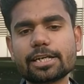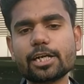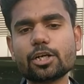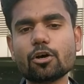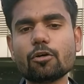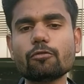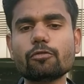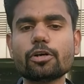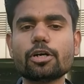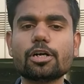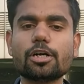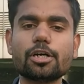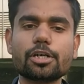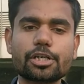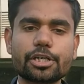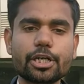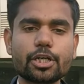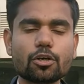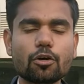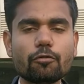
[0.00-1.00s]
of
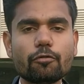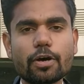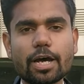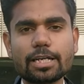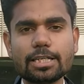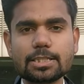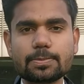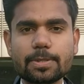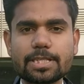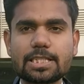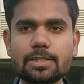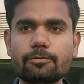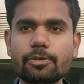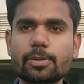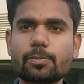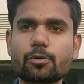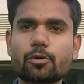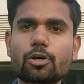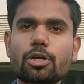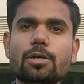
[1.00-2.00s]
any specific
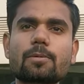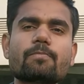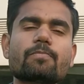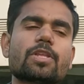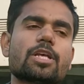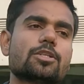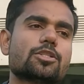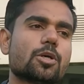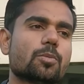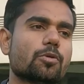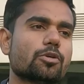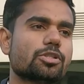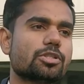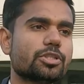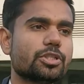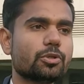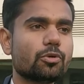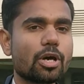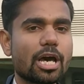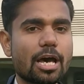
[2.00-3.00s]
product. Suppose
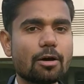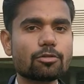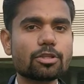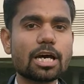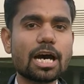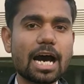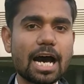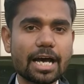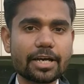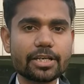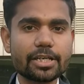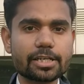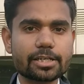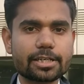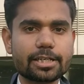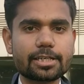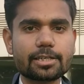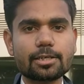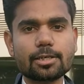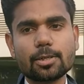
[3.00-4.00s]
you have the higher
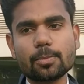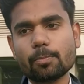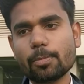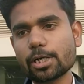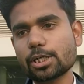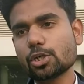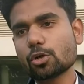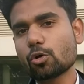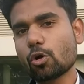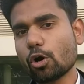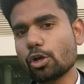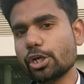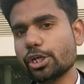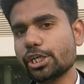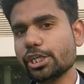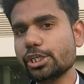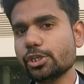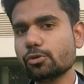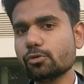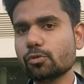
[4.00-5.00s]
rate, but the
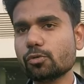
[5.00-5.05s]
quality